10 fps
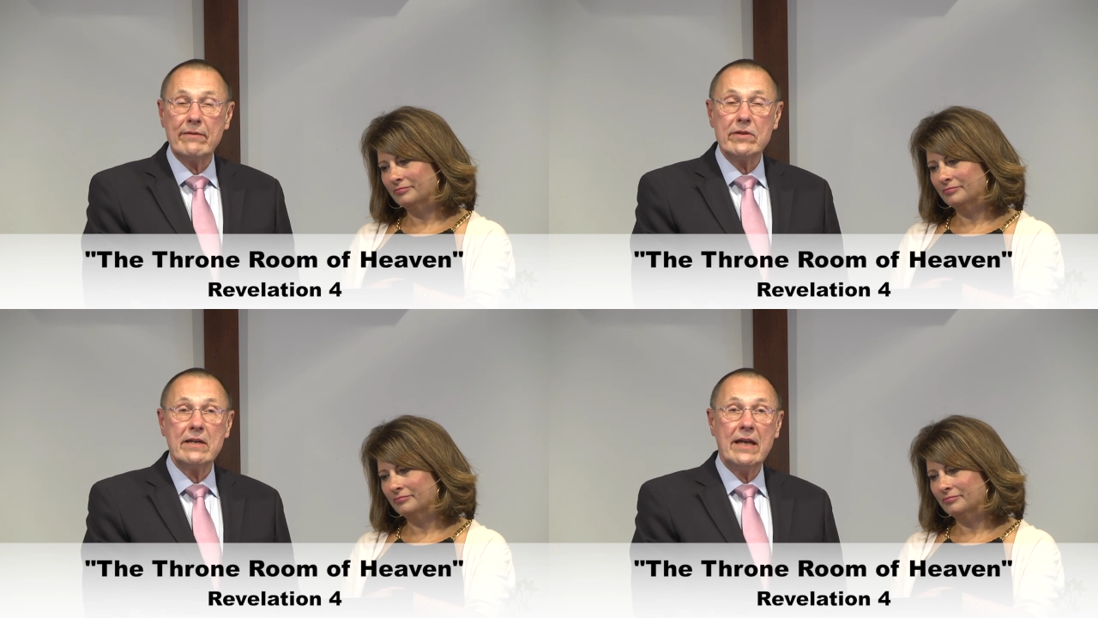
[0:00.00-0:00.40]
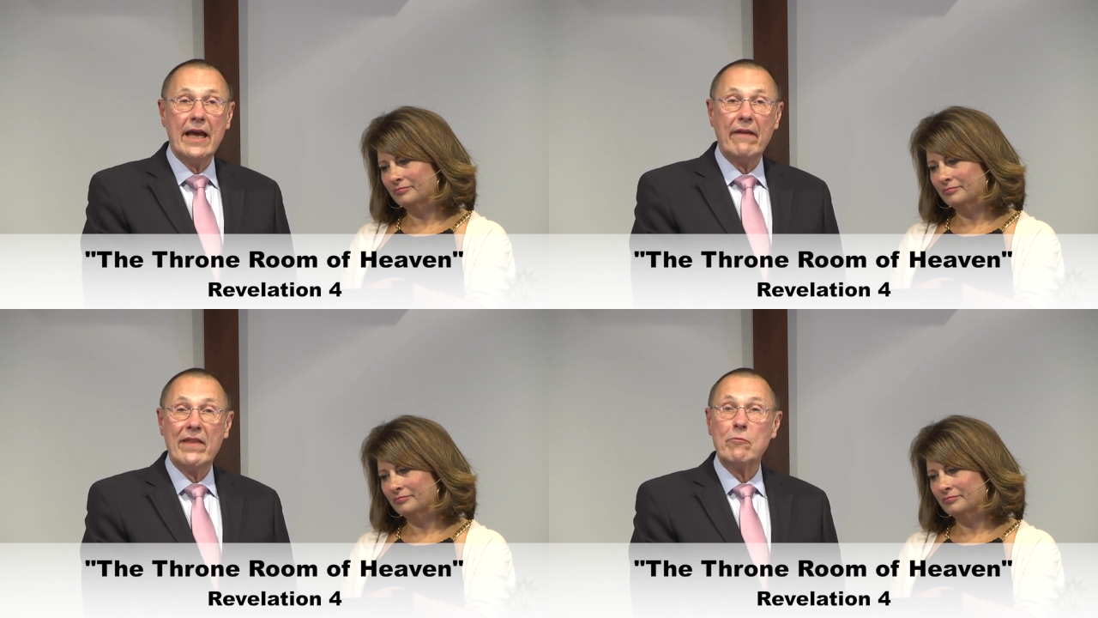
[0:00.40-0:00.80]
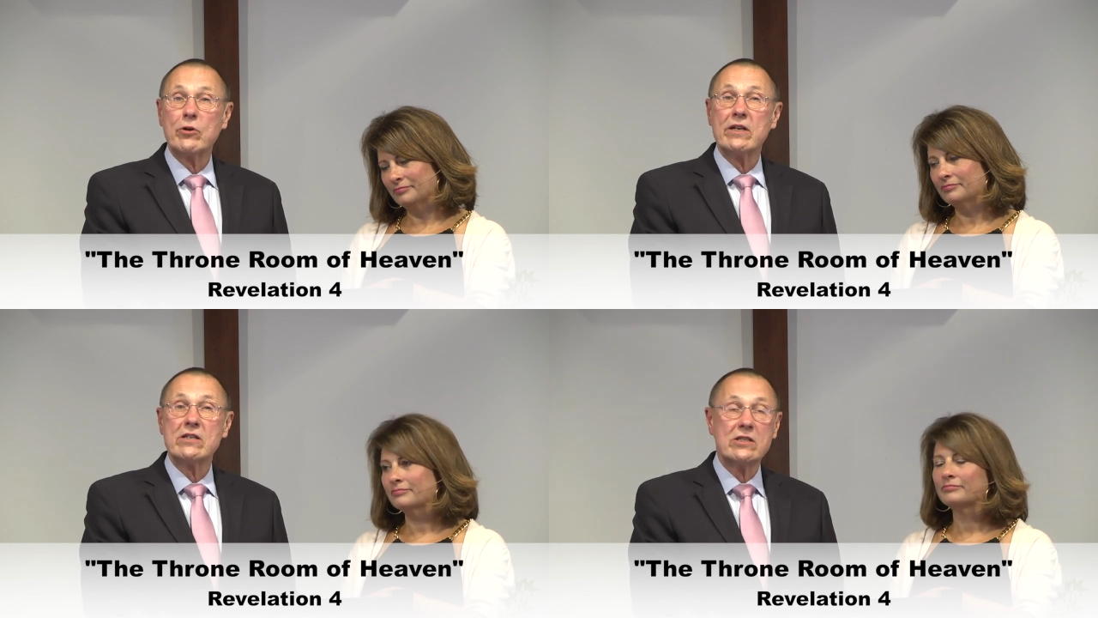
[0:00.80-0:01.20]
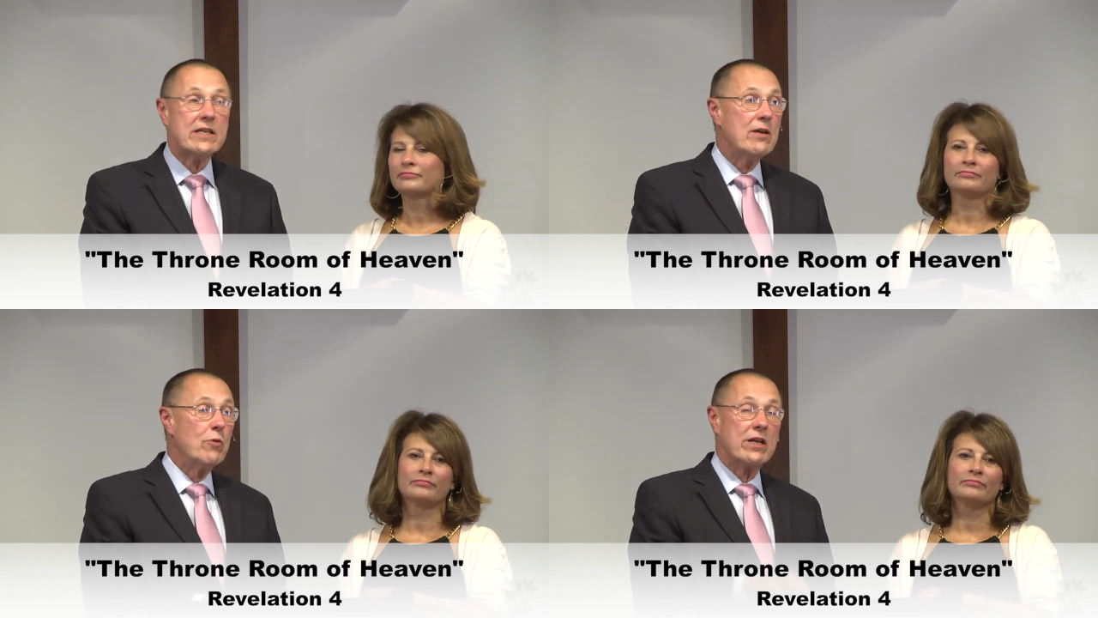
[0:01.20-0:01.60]
Speaker 1: heaven, and then we're going to
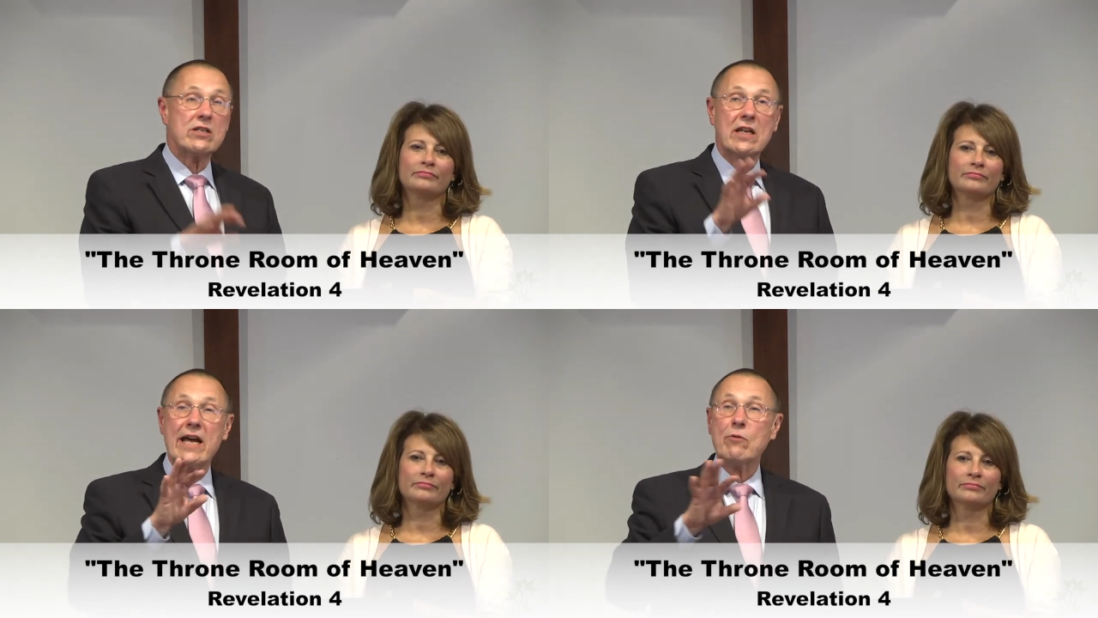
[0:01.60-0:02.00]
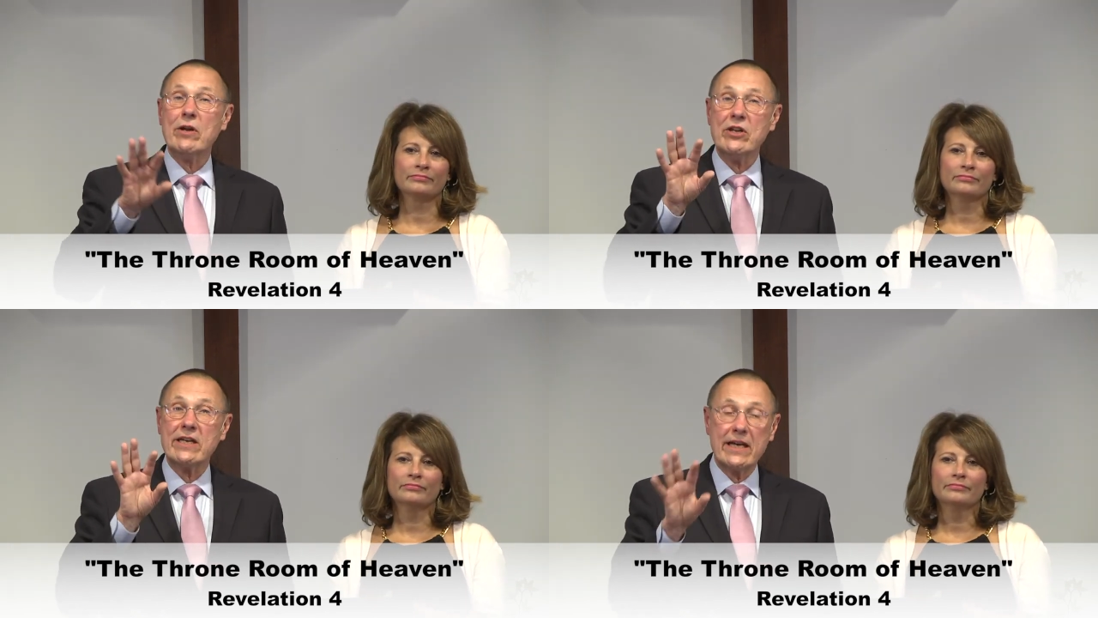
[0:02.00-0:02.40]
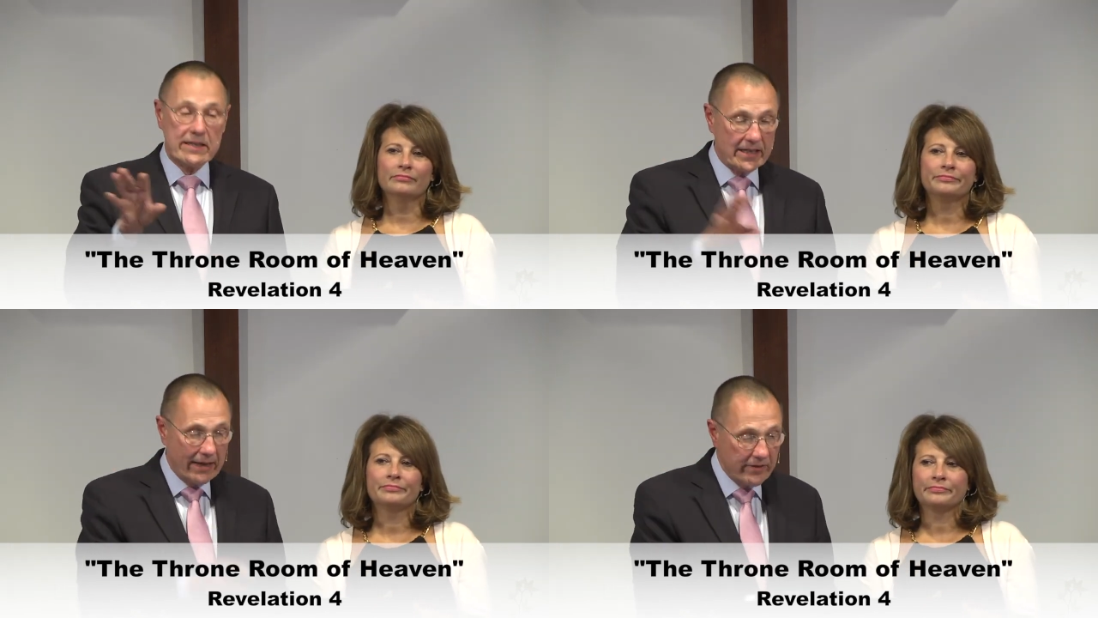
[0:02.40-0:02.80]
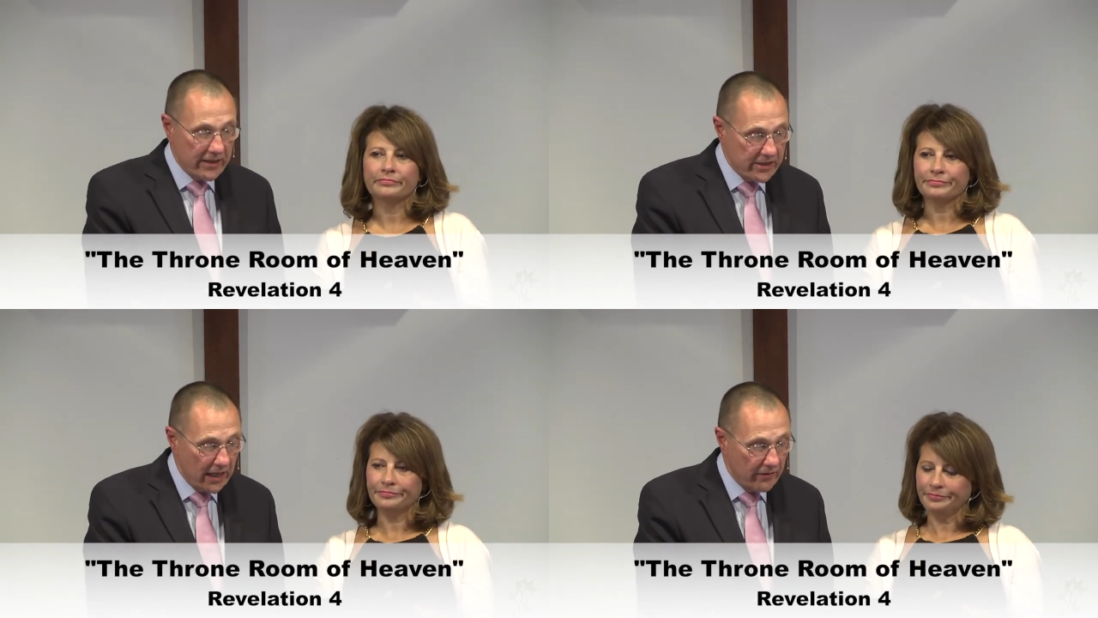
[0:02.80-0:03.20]
see what it's like when you get to heaven
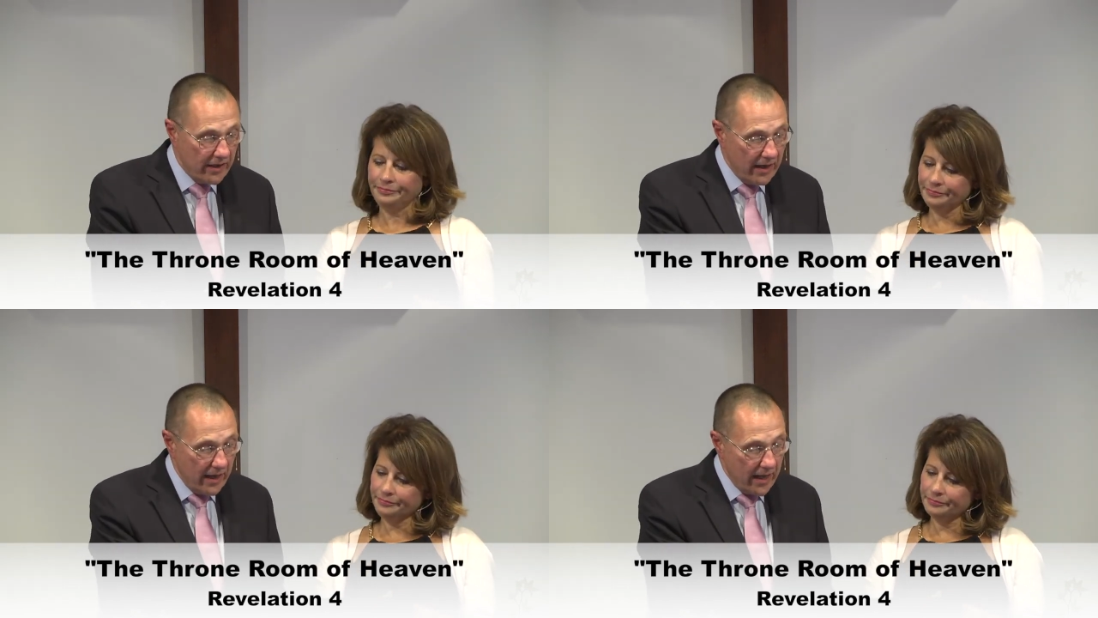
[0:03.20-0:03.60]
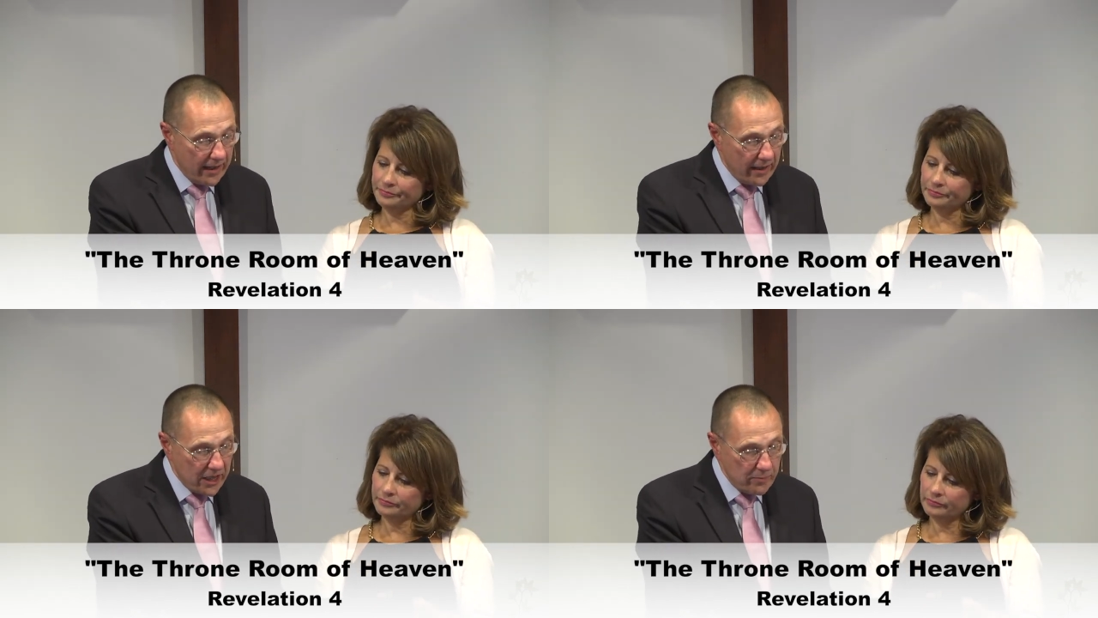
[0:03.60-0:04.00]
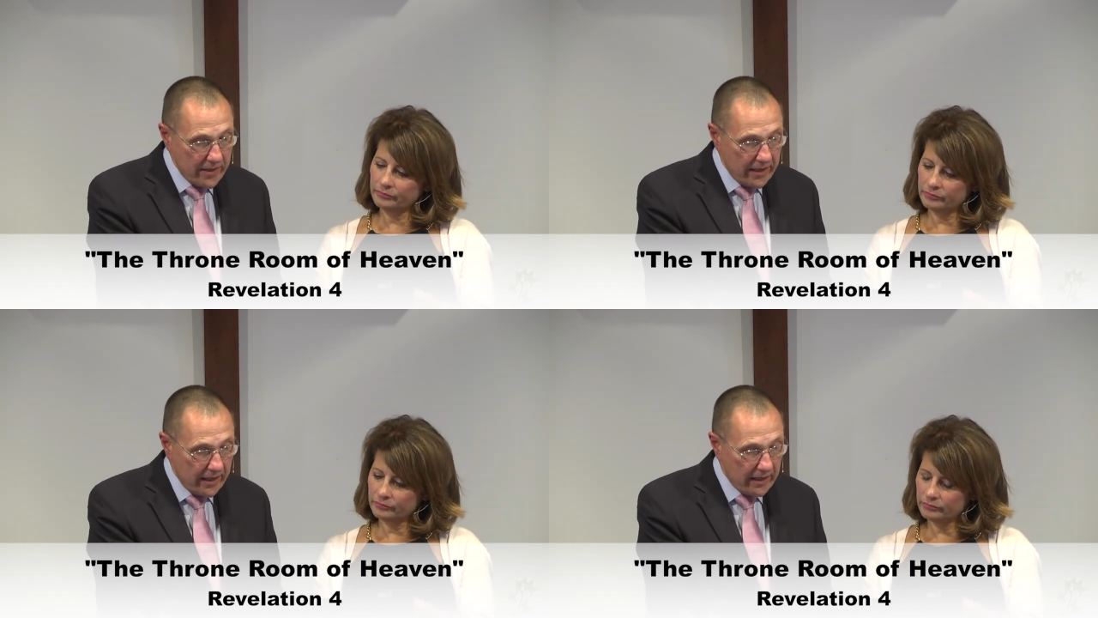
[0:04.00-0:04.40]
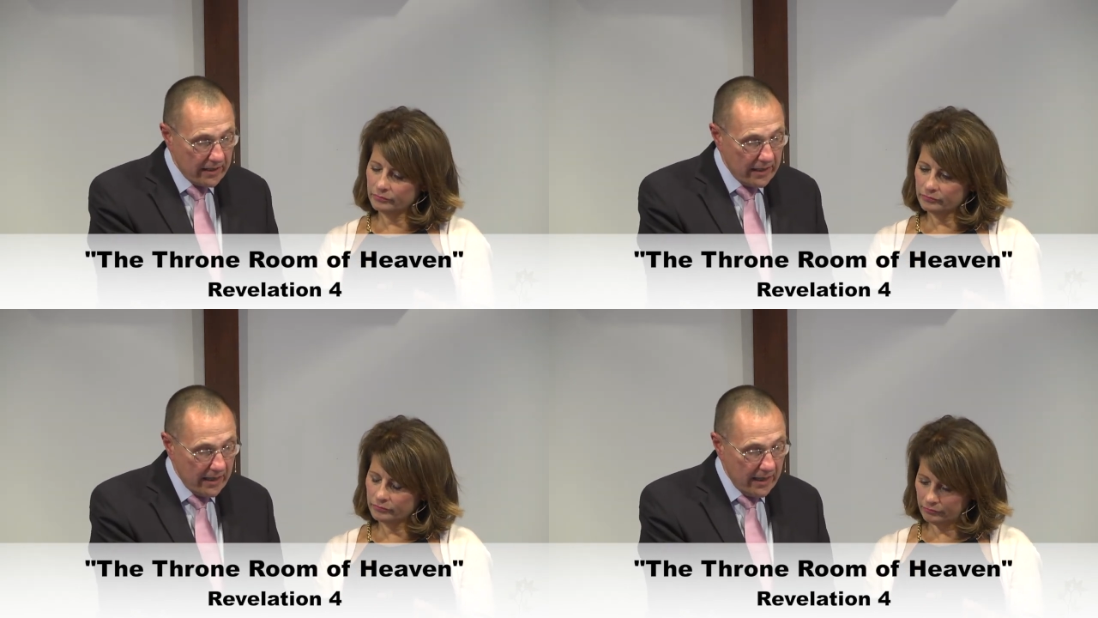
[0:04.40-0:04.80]
itself. Honey, let's begin,